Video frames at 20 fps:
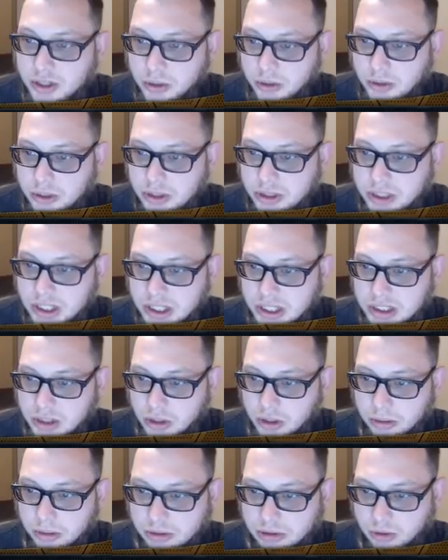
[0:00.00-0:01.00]
and you can see it's
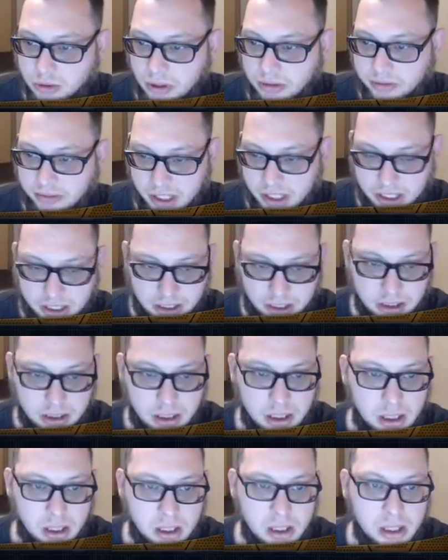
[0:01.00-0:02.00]
going up to $12.90.
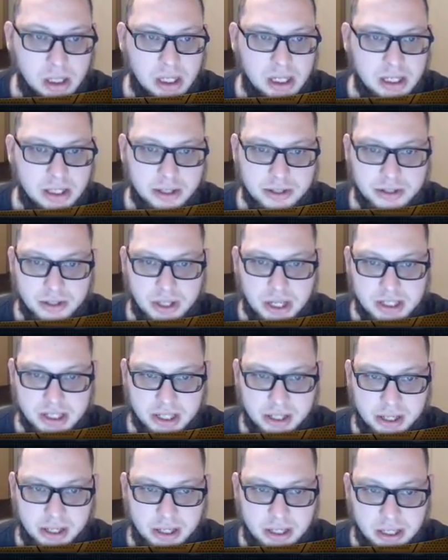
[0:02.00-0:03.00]
It also has
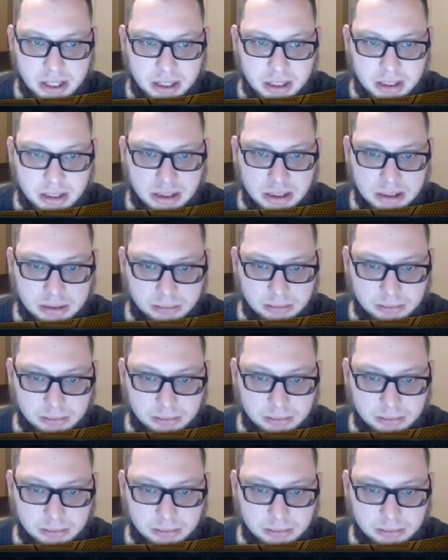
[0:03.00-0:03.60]
a